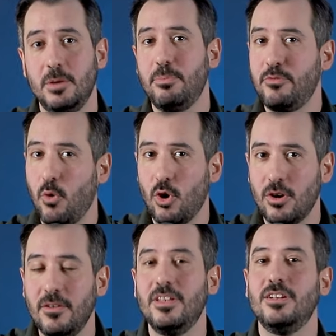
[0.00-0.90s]
Tip
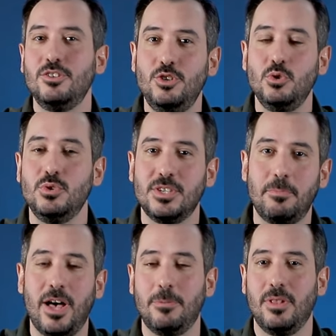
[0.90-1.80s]
four, use a
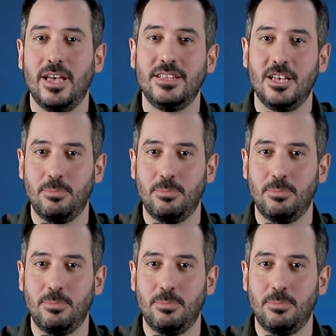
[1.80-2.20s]
pipeline